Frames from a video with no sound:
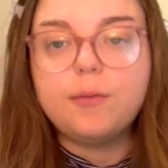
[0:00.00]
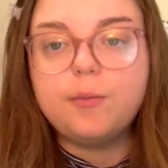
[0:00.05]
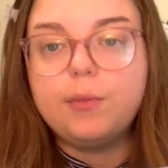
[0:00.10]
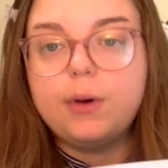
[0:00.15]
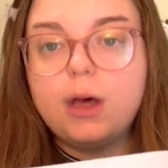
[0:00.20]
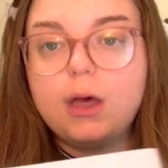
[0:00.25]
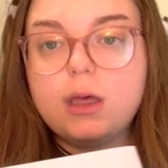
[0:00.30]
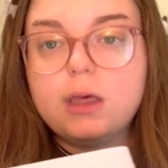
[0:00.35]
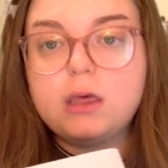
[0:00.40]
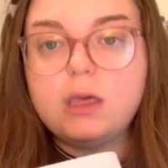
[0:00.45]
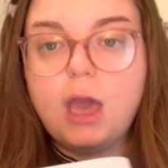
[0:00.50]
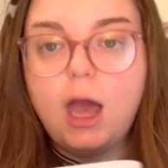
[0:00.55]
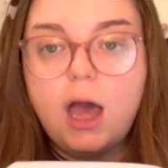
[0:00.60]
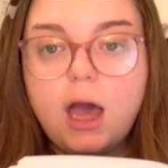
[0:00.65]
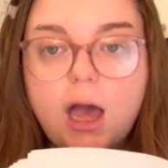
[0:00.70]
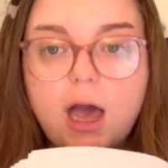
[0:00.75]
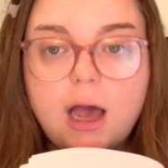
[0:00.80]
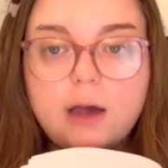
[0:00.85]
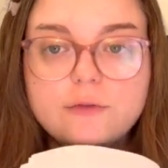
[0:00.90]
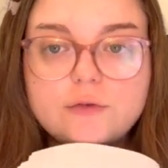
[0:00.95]
But
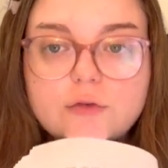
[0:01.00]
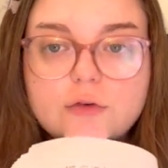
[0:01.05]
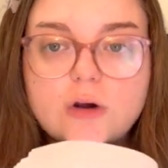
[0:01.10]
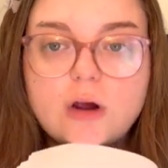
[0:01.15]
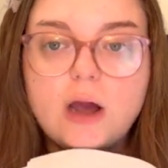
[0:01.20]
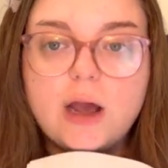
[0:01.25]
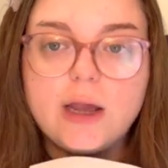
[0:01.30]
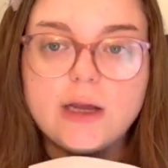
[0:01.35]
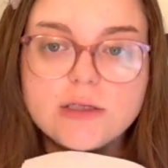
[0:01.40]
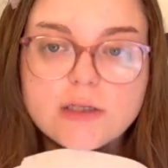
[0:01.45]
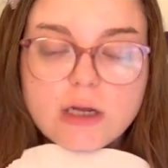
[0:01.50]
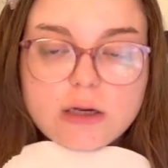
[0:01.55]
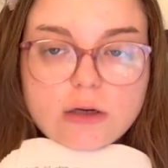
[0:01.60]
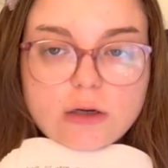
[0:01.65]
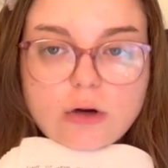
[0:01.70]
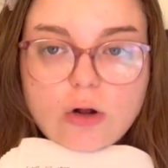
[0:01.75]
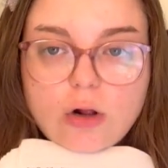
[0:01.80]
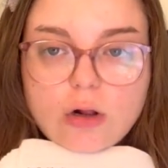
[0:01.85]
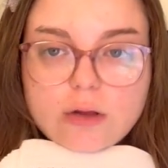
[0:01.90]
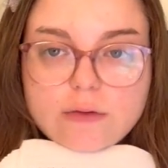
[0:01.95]
yeah, after I
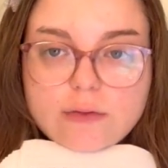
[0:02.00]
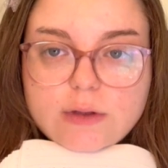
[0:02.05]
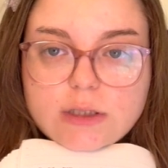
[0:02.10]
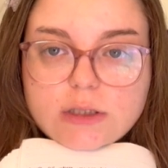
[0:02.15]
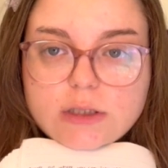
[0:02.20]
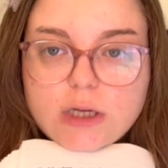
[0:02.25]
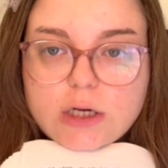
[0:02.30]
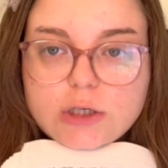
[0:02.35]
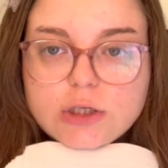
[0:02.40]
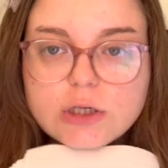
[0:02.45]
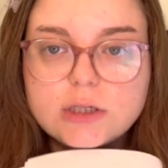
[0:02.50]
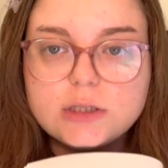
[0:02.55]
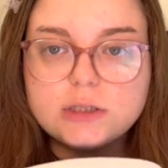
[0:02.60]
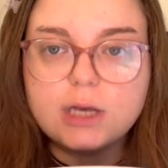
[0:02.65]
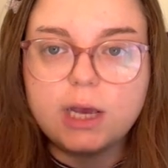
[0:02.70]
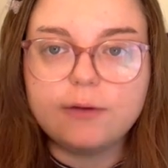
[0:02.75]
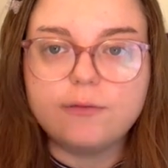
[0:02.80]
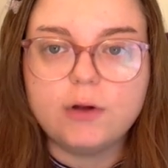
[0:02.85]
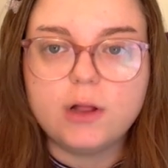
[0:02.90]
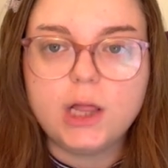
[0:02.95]
attended all of these sessions,
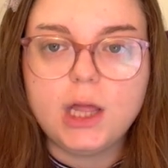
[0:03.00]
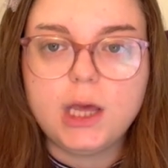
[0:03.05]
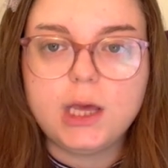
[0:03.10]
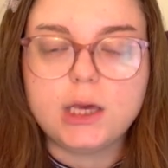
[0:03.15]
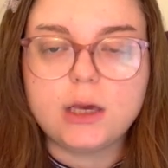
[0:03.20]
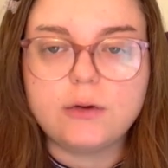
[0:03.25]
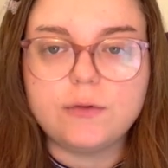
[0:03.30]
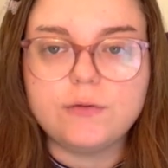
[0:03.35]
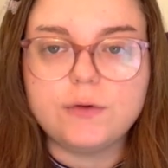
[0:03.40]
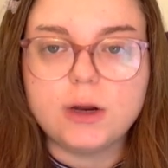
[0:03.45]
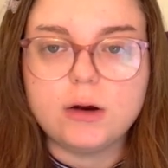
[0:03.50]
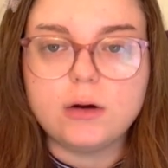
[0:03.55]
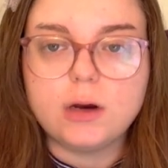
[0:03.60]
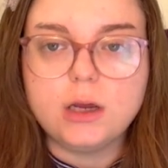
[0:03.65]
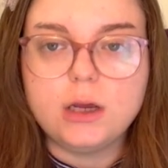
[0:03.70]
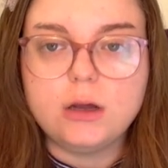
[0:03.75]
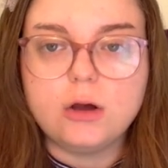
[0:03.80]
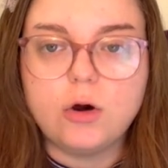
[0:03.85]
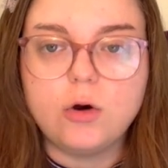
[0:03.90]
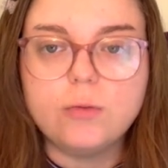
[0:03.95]
I felt like
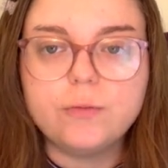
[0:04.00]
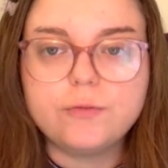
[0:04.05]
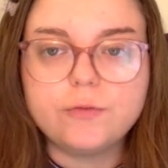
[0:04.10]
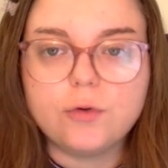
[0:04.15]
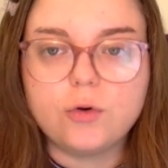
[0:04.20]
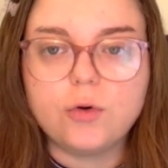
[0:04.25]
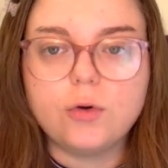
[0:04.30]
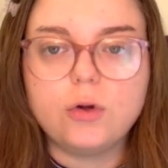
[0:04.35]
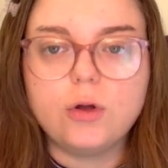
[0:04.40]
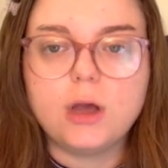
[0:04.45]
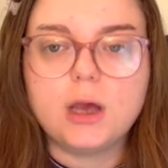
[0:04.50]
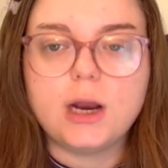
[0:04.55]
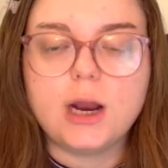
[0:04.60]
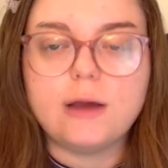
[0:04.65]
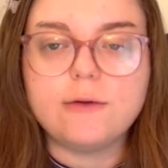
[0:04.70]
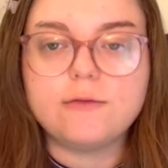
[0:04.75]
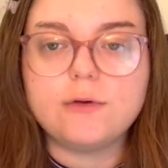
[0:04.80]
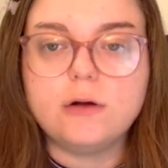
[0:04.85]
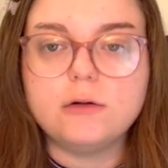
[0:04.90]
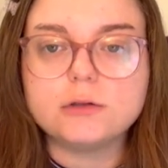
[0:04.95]
very hopeful, and I
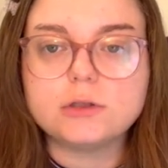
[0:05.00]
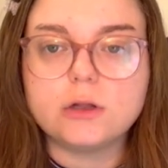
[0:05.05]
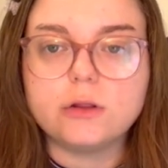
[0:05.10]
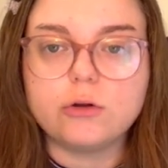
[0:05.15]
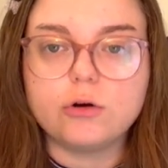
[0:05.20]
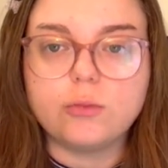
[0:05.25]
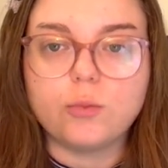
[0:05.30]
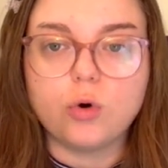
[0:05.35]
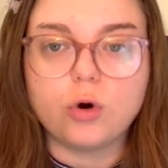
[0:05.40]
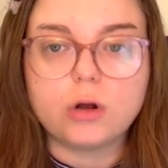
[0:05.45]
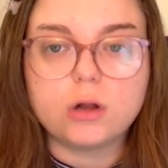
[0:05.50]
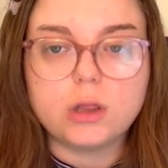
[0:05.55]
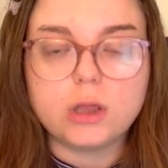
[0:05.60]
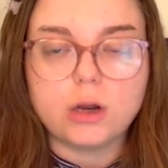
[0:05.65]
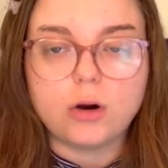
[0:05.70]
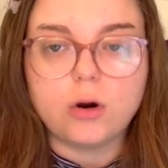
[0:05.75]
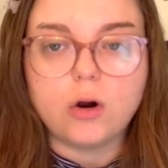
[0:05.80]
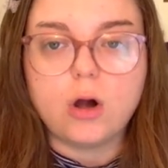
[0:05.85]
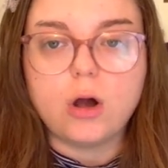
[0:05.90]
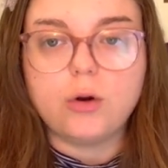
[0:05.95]
felt a little more
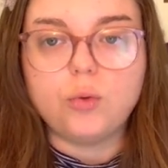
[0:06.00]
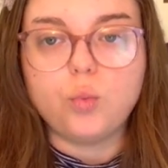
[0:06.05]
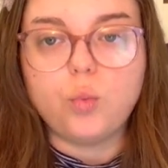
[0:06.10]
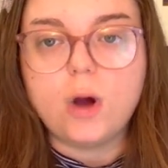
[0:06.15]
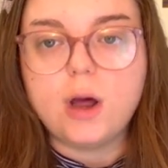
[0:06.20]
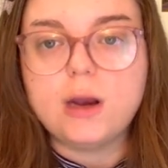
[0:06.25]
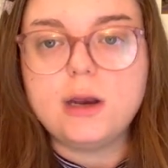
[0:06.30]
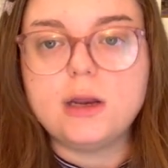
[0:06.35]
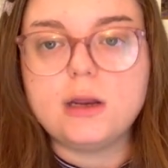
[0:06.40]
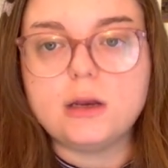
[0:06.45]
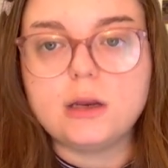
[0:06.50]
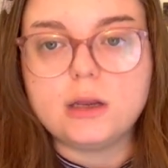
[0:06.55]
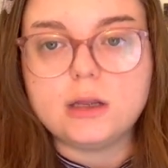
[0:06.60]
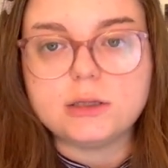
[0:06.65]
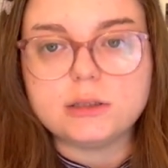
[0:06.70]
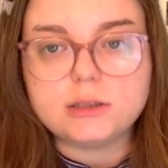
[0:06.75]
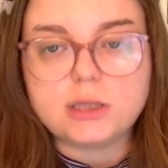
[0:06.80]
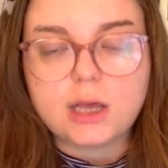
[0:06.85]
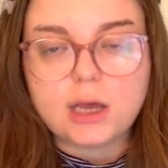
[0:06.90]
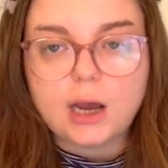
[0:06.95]
clear on what it
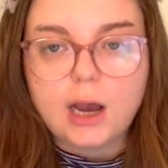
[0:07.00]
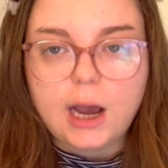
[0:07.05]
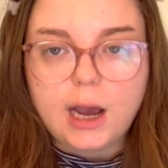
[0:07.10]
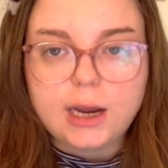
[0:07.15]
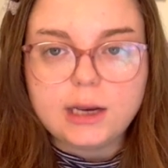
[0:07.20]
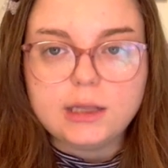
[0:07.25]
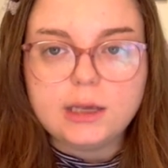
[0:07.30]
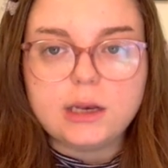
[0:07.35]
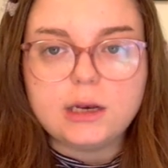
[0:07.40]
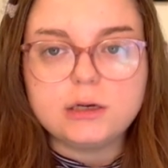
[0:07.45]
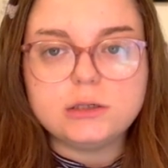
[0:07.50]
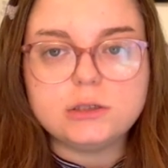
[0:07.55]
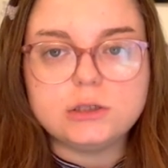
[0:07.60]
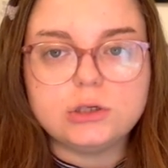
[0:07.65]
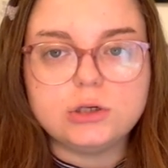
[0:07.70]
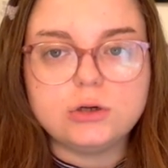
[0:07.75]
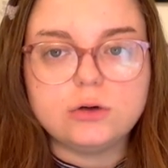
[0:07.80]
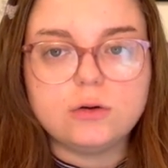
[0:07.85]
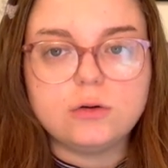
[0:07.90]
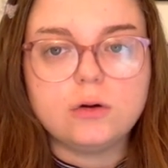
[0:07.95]
is that I needed to
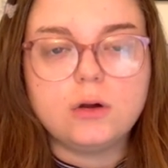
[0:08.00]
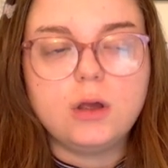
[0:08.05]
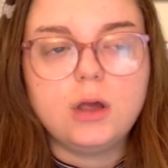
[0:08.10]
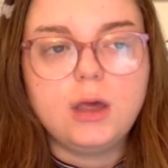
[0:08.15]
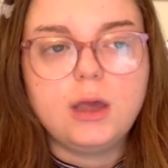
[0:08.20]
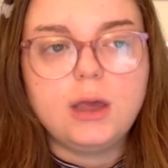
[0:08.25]
do